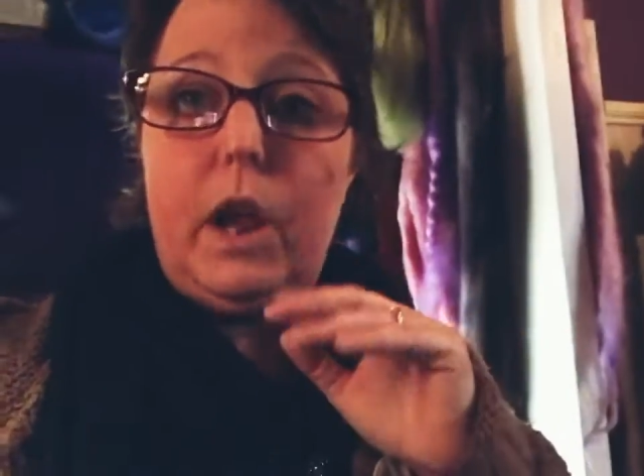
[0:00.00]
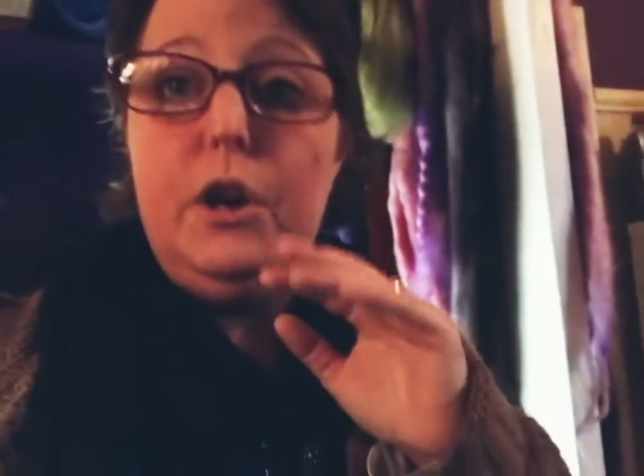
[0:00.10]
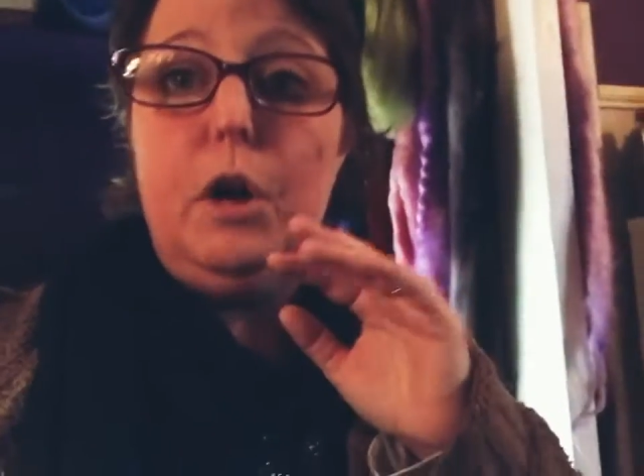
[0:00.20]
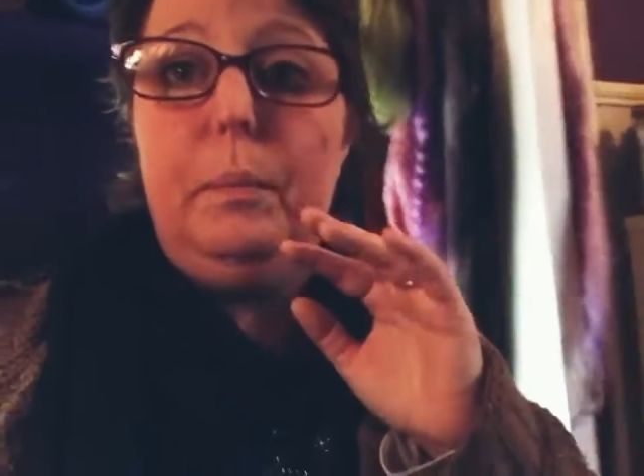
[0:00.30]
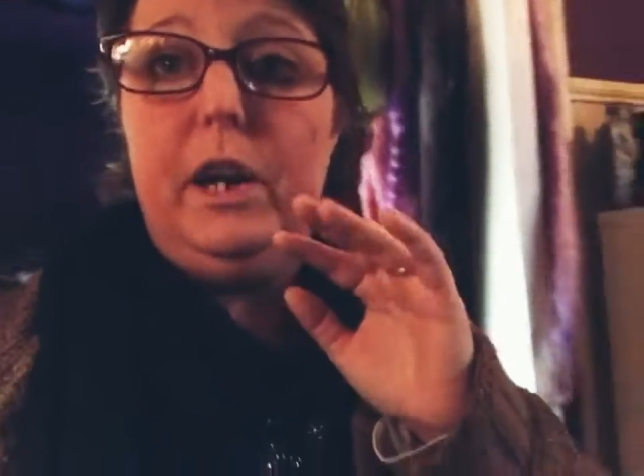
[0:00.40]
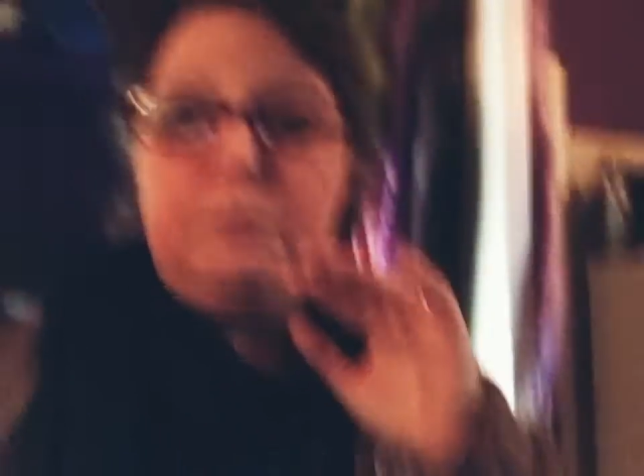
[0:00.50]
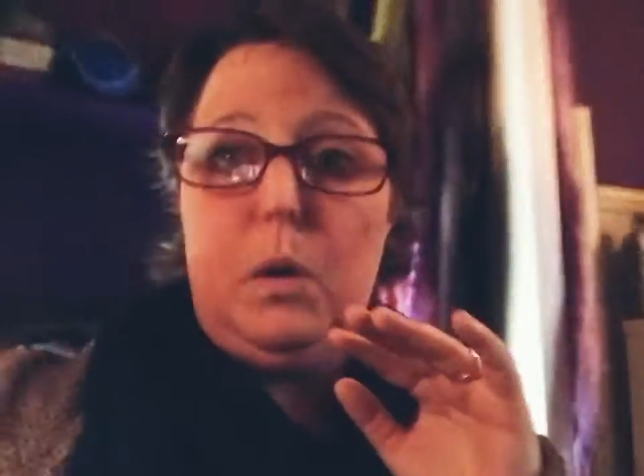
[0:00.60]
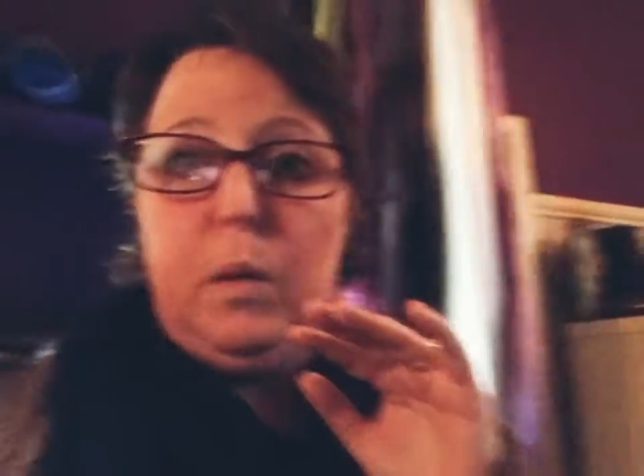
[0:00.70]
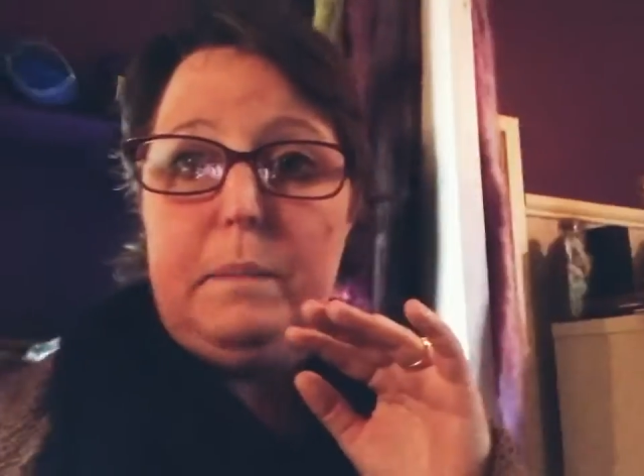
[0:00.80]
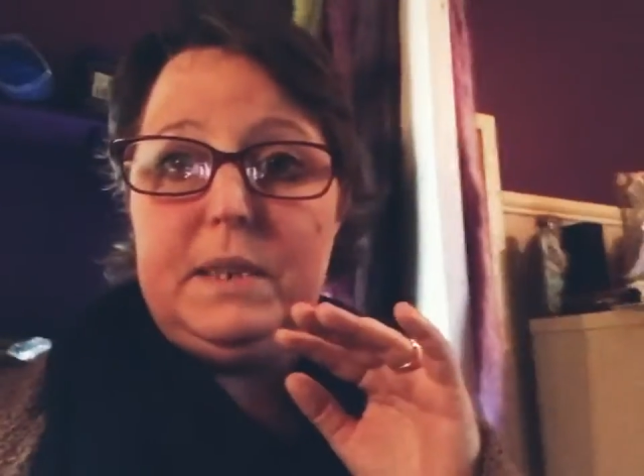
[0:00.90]
not been on my
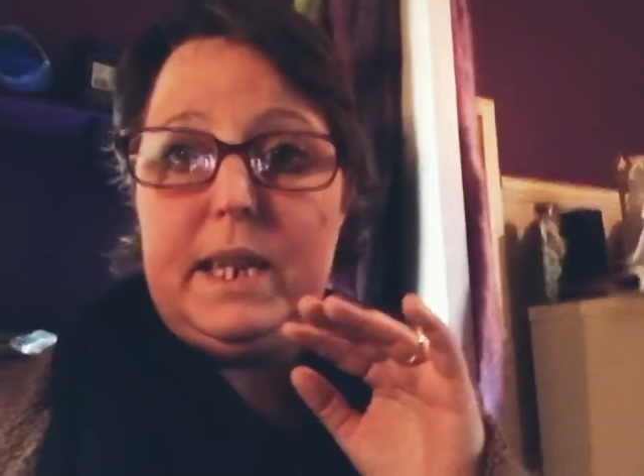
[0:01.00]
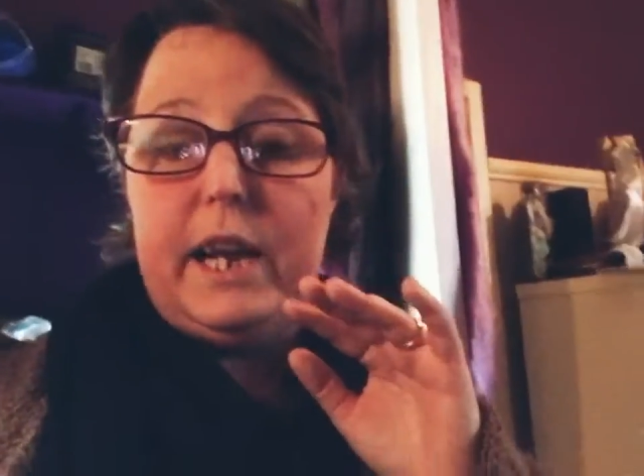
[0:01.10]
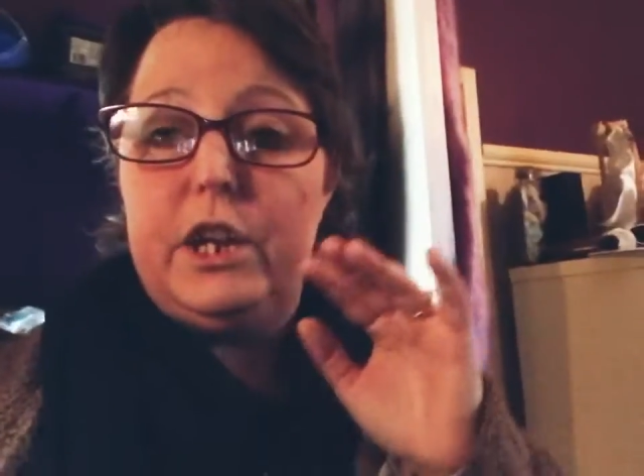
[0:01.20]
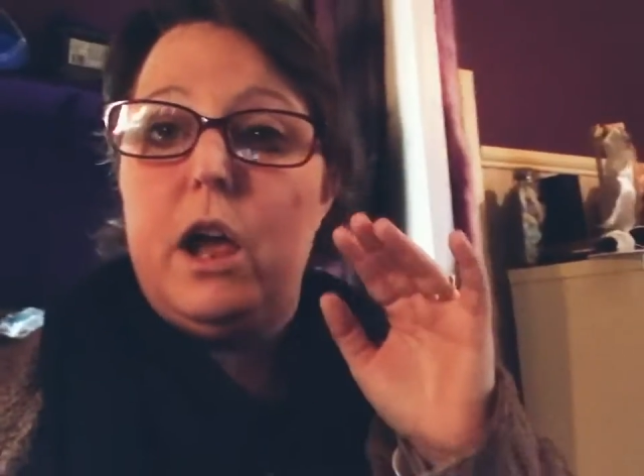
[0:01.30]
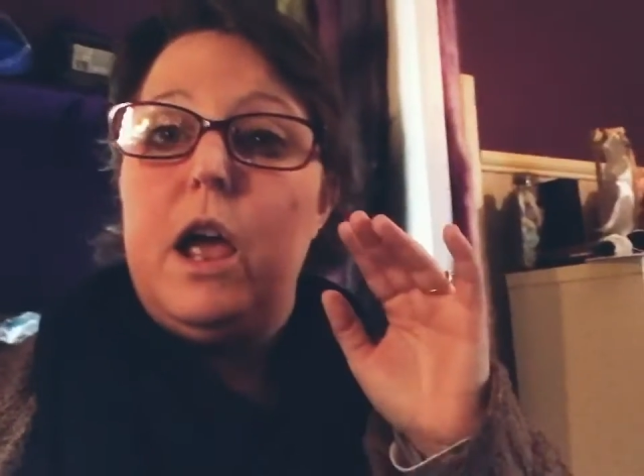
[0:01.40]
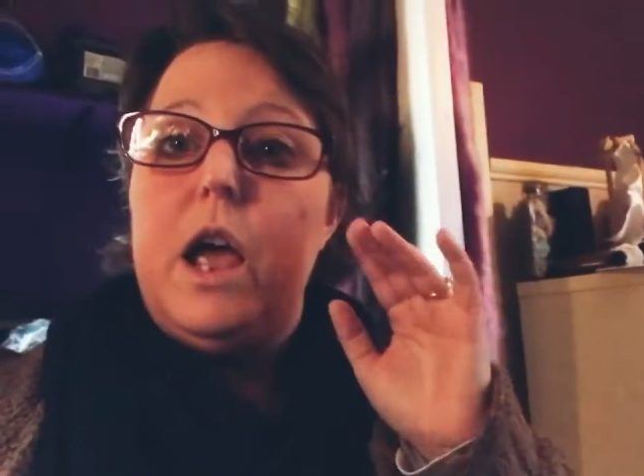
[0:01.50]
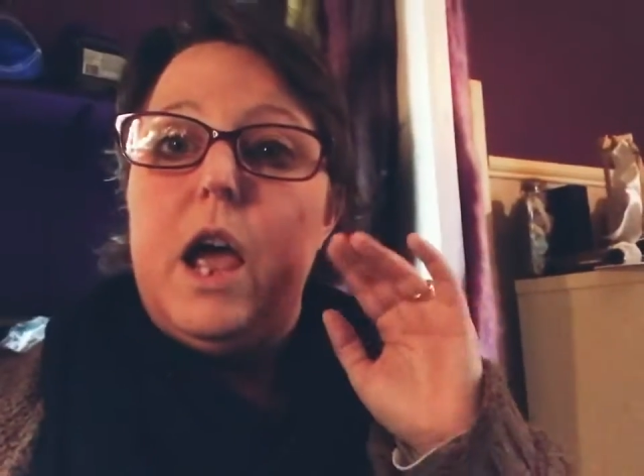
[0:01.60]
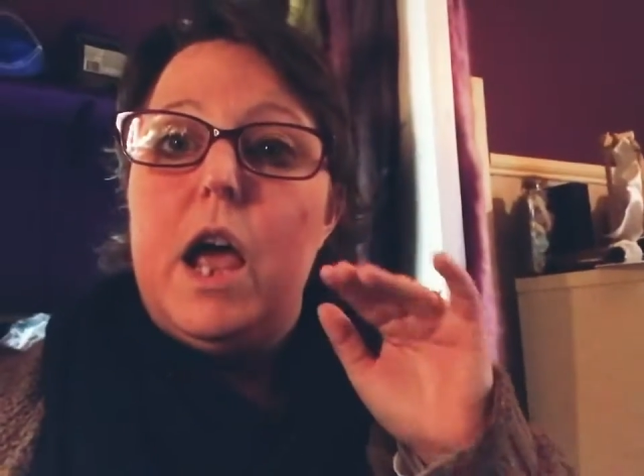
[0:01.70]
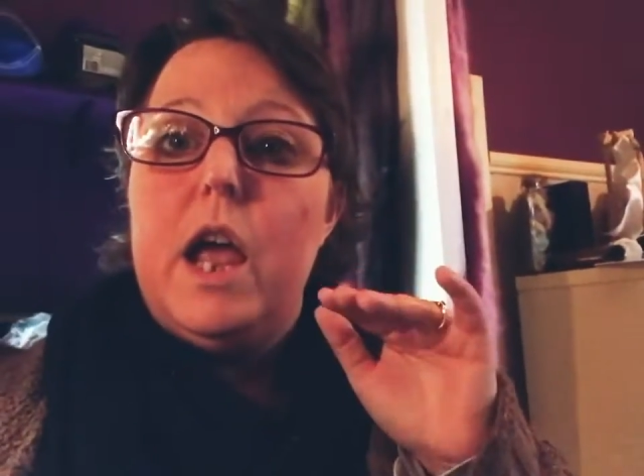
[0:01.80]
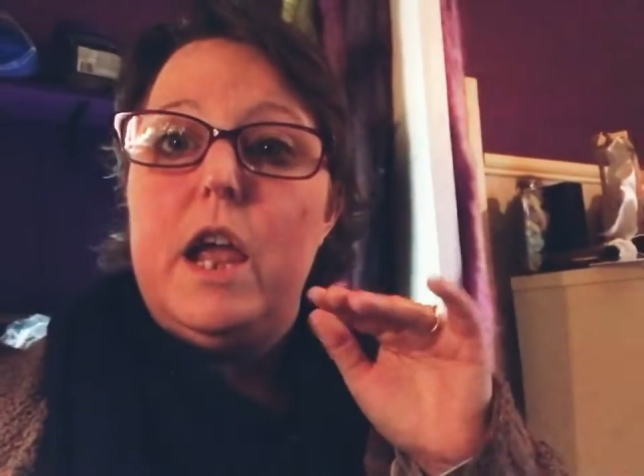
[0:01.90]
website,
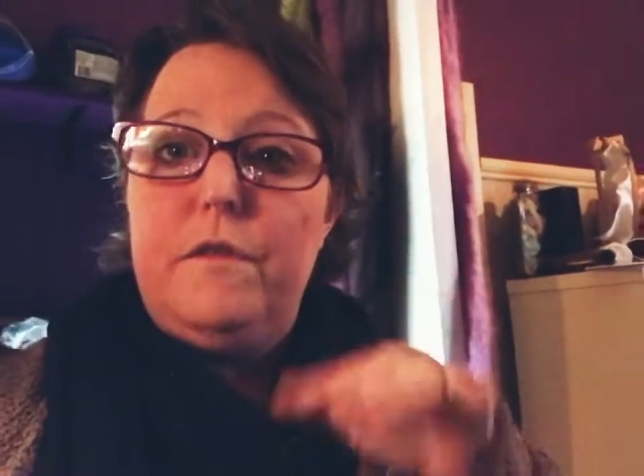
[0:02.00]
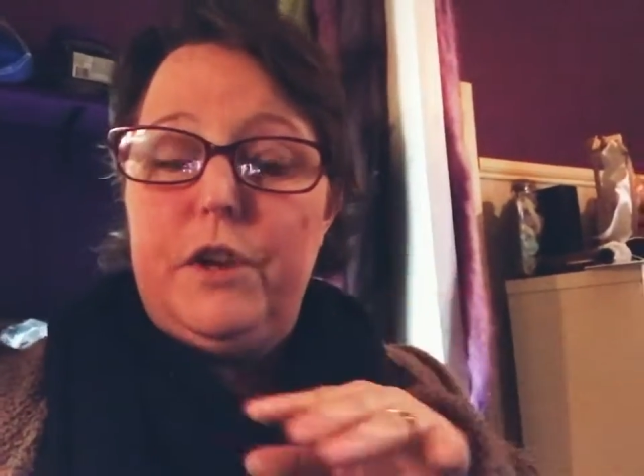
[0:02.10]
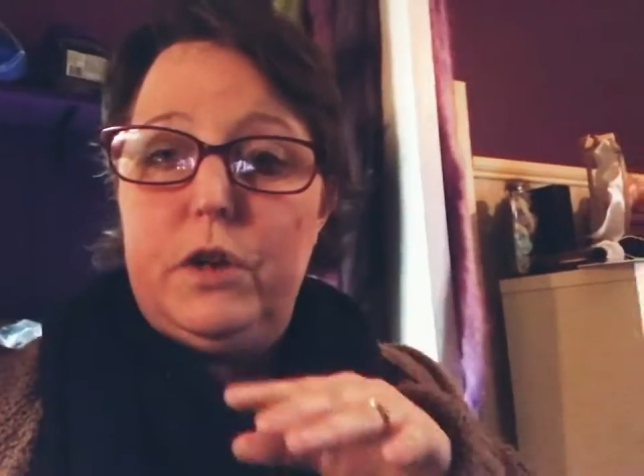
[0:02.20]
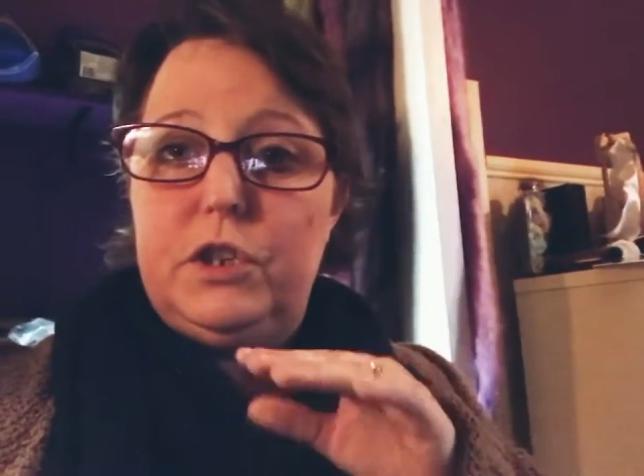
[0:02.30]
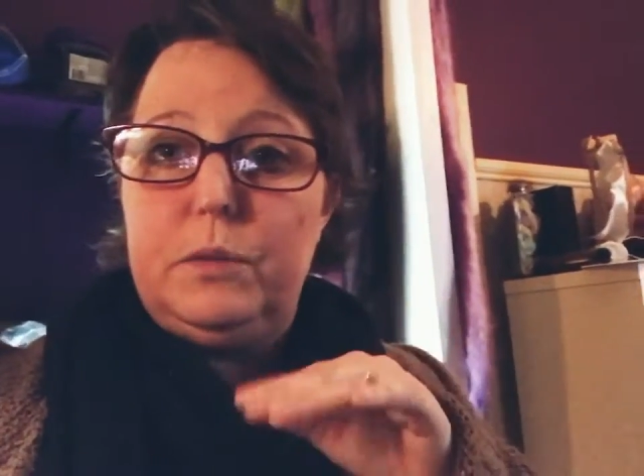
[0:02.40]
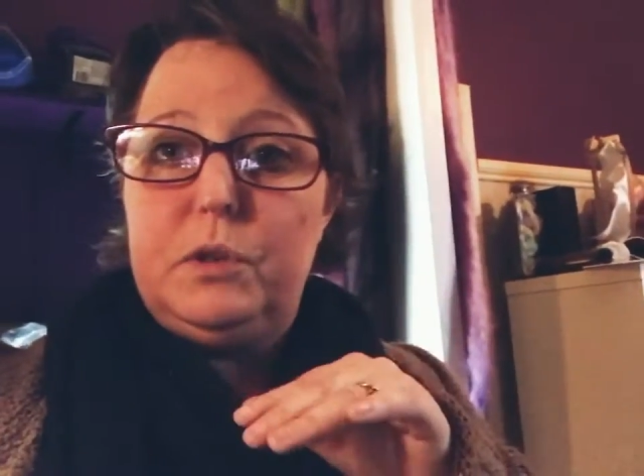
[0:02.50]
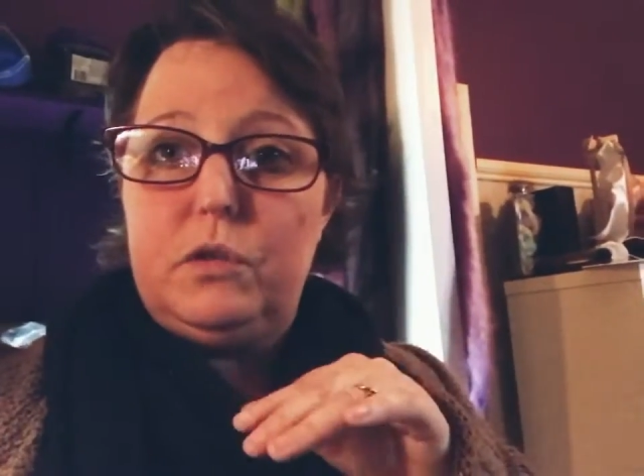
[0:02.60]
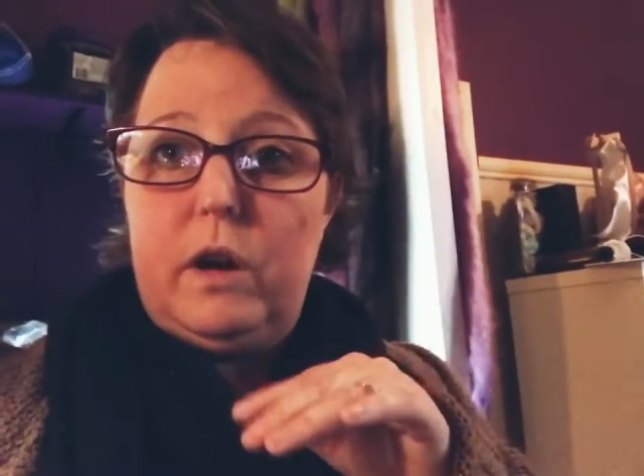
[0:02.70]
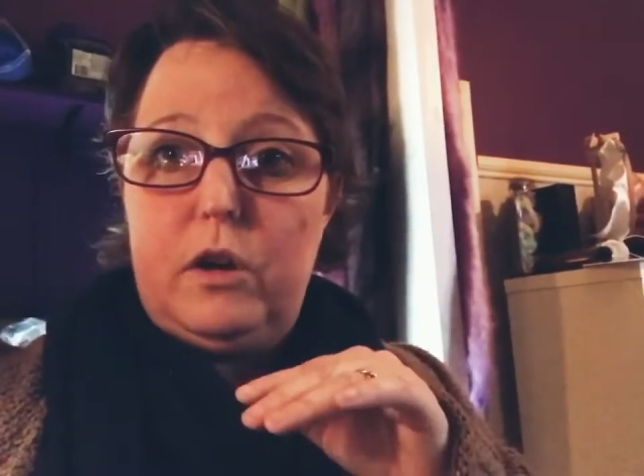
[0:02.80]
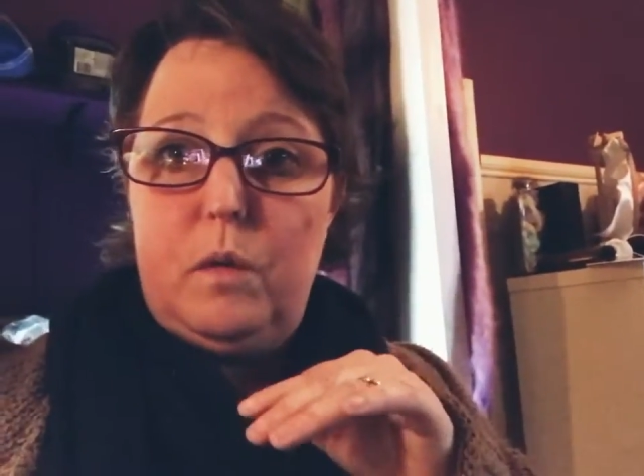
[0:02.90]
if you subscribe,